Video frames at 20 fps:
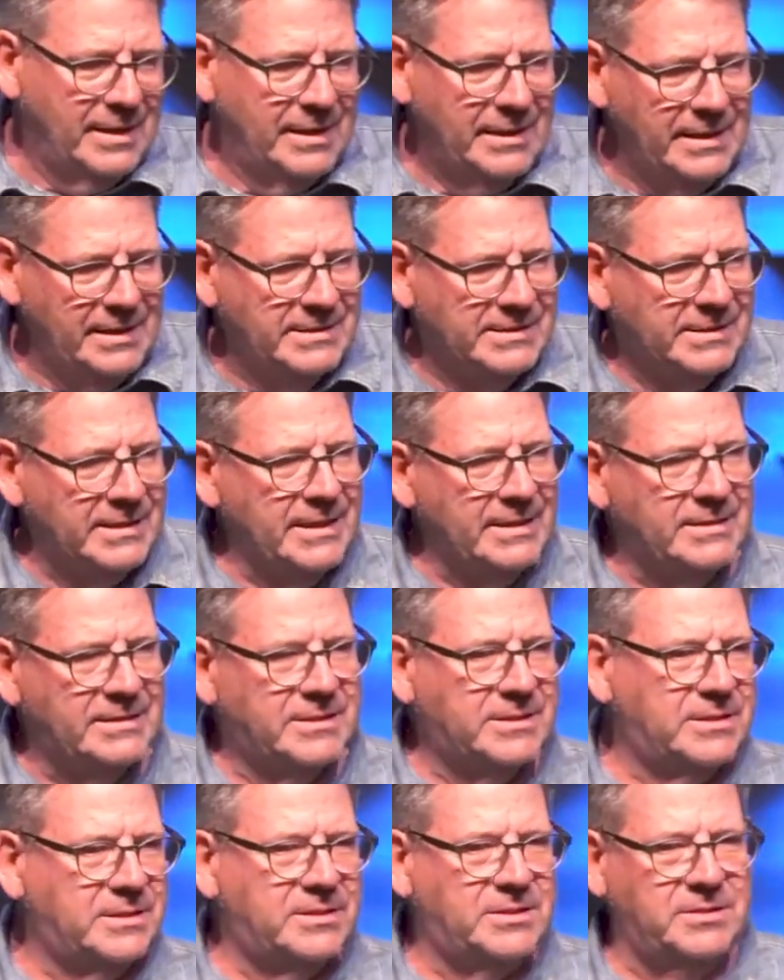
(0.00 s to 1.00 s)
he said,
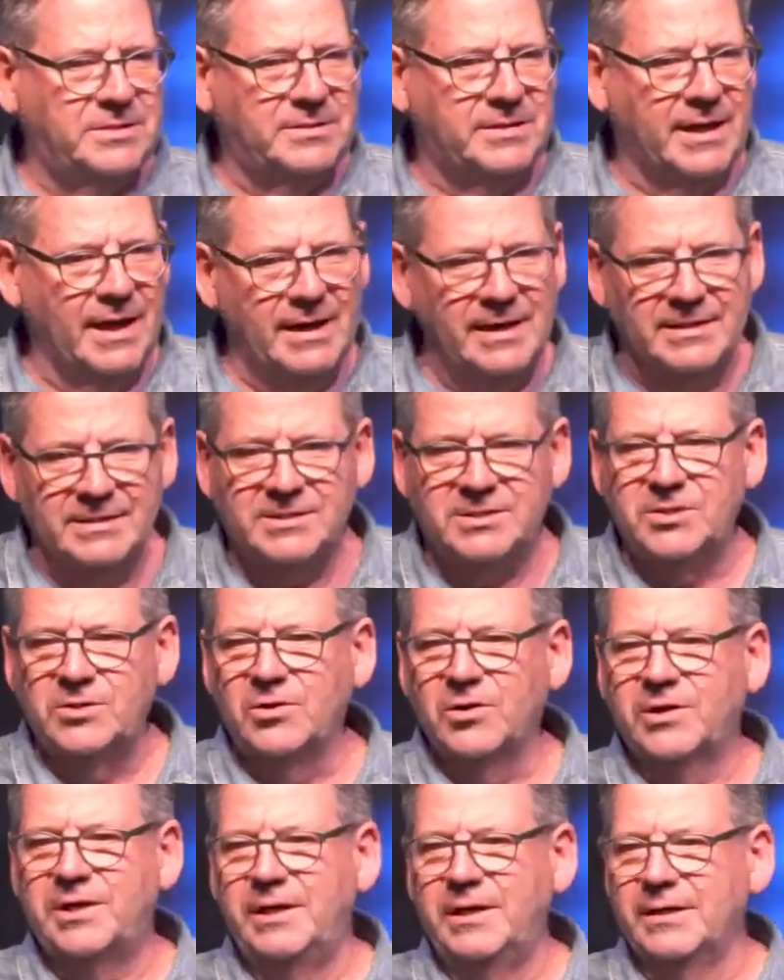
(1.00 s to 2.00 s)
Guys, you're
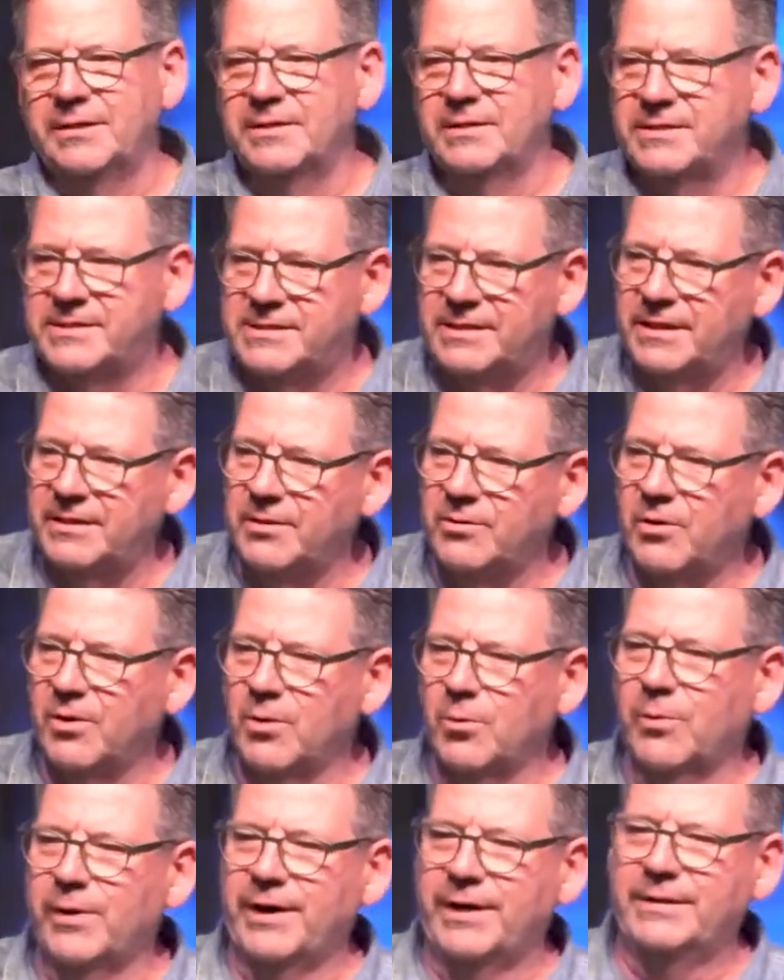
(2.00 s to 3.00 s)
looking at this thing the
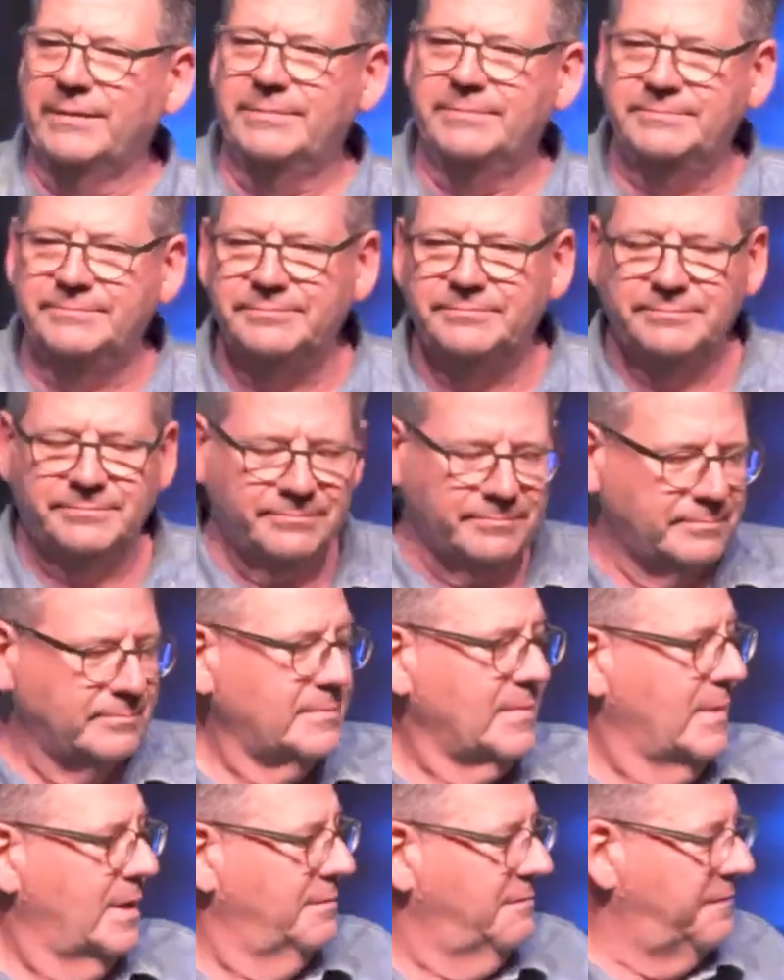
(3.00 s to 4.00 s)
wrong way.
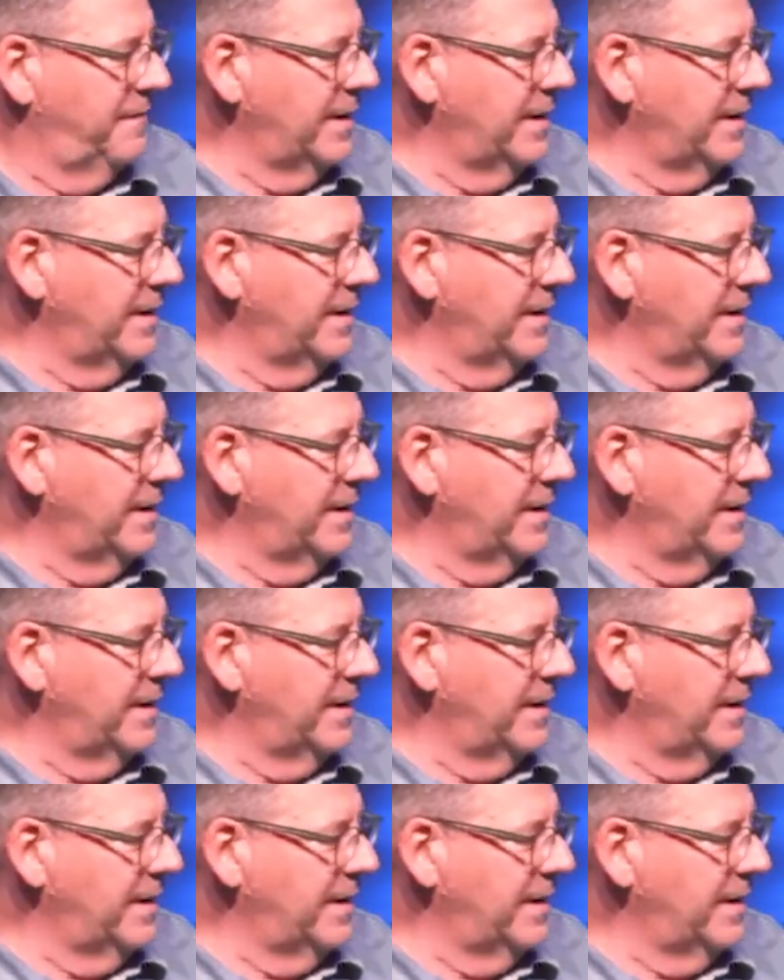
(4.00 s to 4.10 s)
In